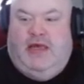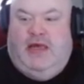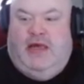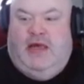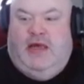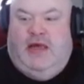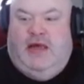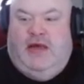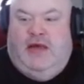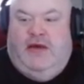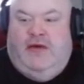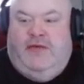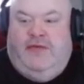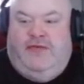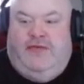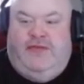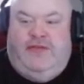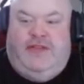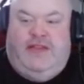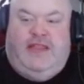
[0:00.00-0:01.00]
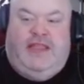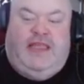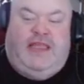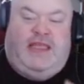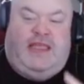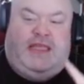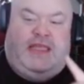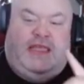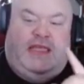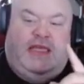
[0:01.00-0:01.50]
of
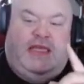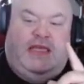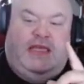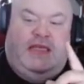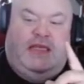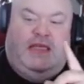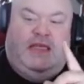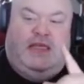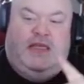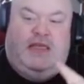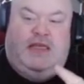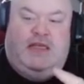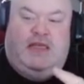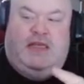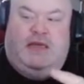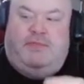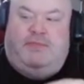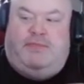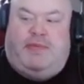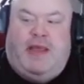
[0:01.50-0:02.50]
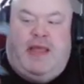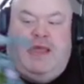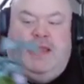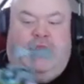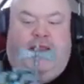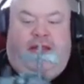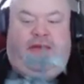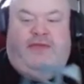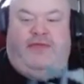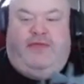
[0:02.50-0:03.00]
the
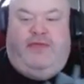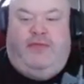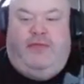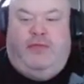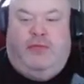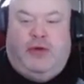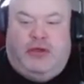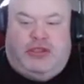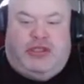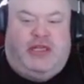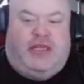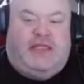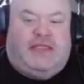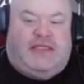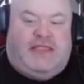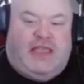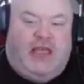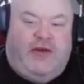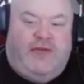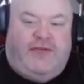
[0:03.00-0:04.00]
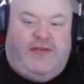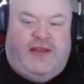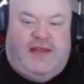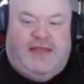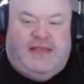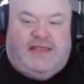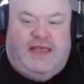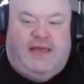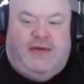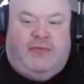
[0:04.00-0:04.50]
Bailiff, which in itself
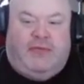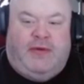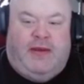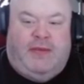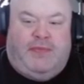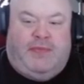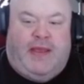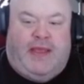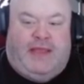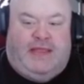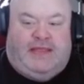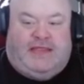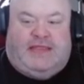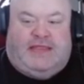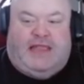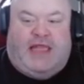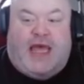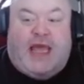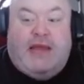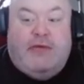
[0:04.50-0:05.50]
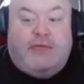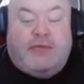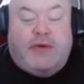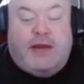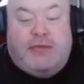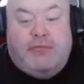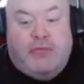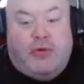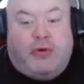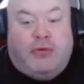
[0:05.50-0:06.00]
is a repaint, slight
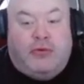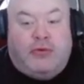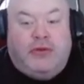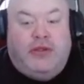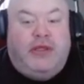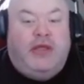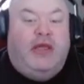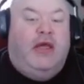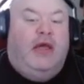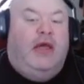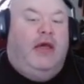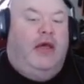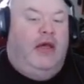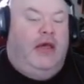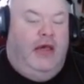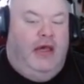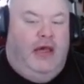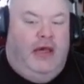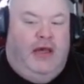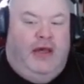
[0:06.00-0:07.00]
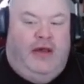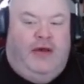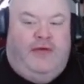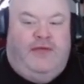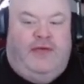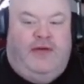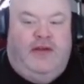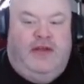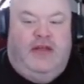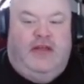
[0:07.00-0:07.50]
remold
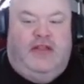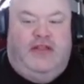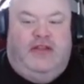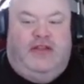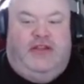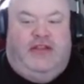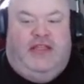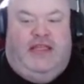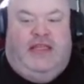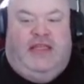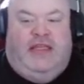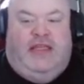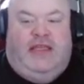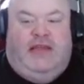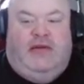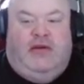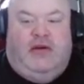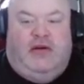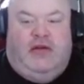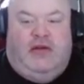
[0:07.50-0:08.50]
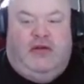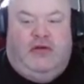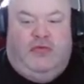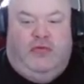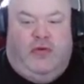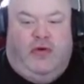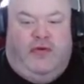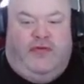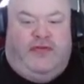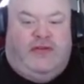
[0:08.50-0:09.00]
of the
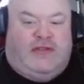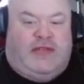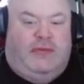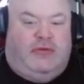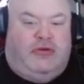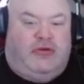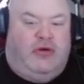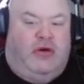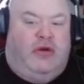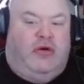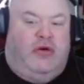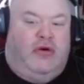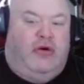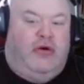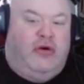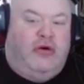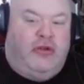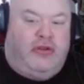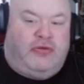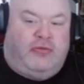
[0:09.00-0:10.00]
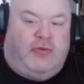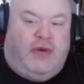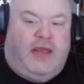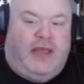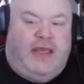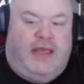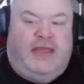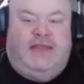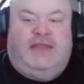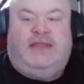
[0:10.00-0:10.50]
War for Cybertron
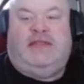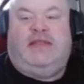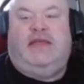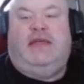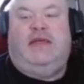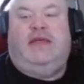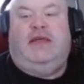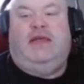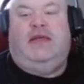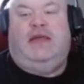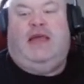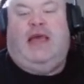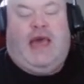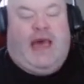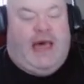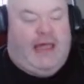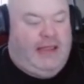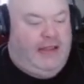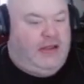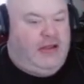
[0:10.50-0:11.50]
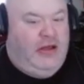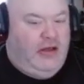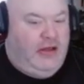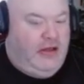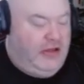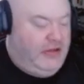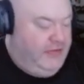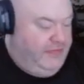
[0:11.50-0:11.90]
Earthrise Allicon.